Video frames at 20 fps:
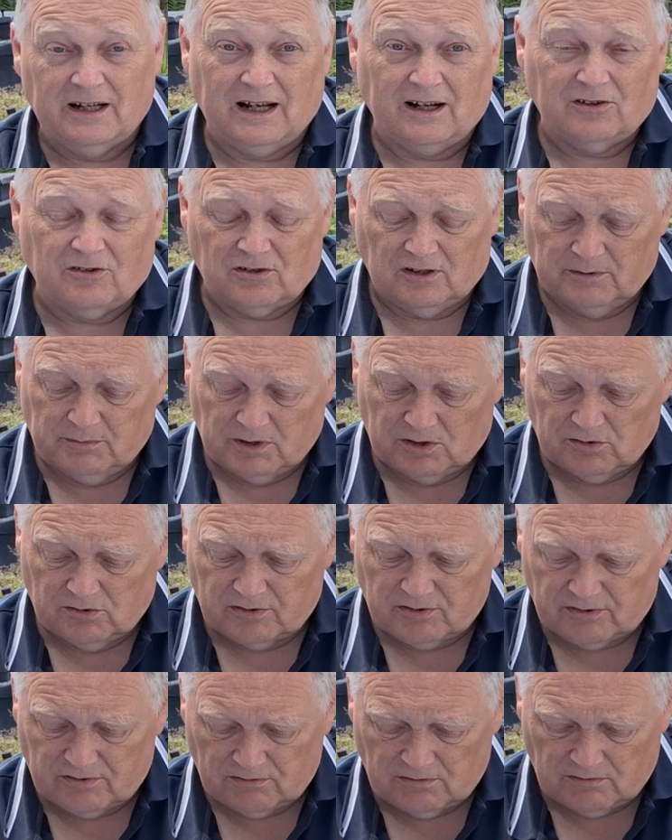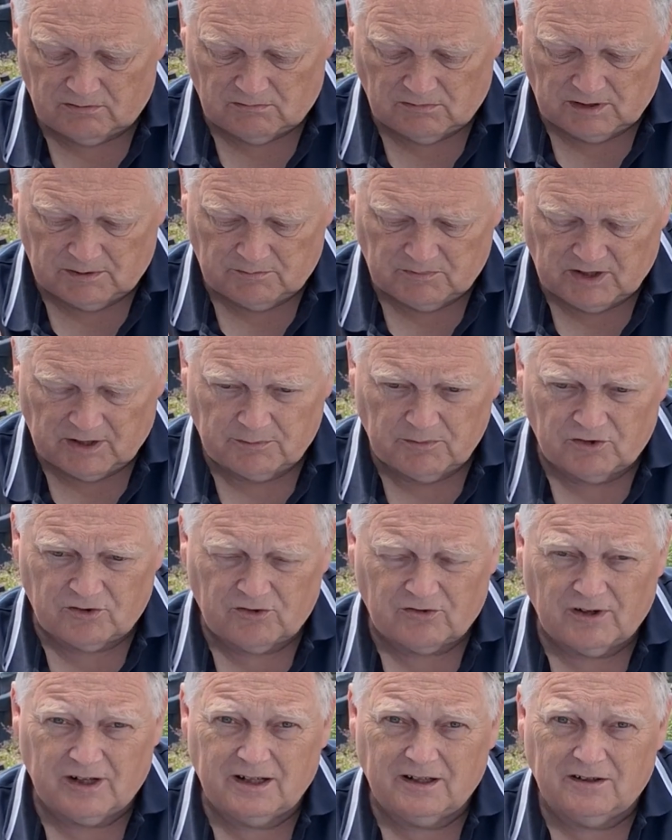actually, because when I'm
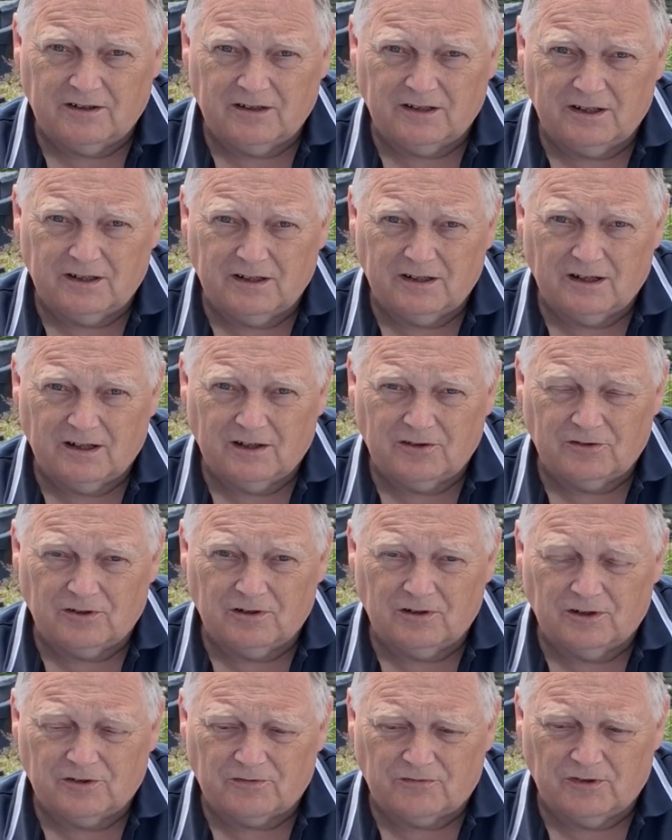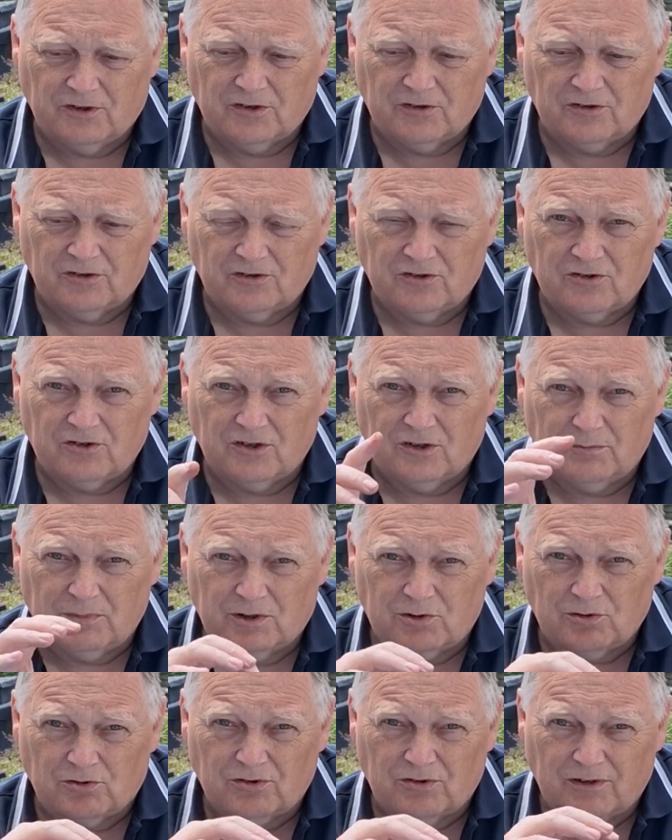demonstrating the Zulus version 2,
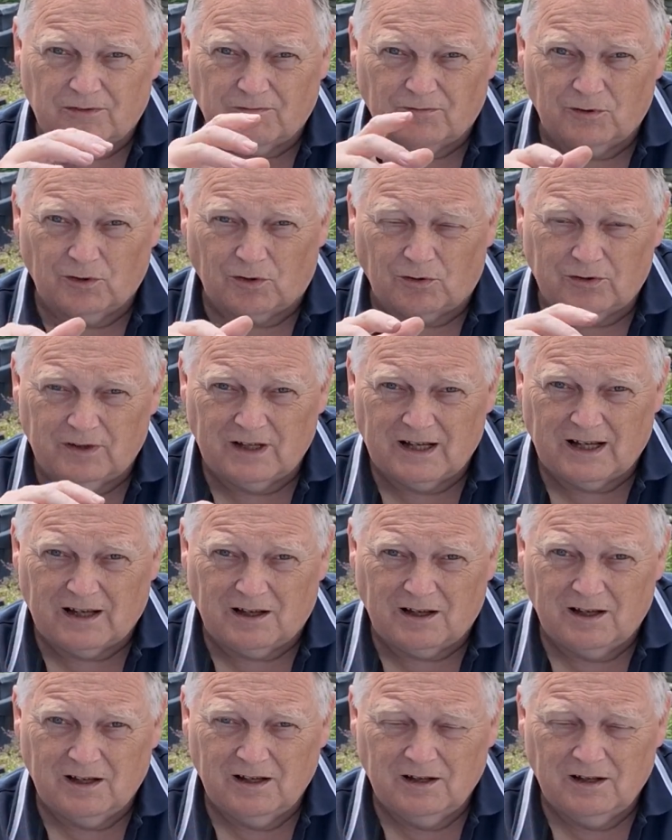because they've not yet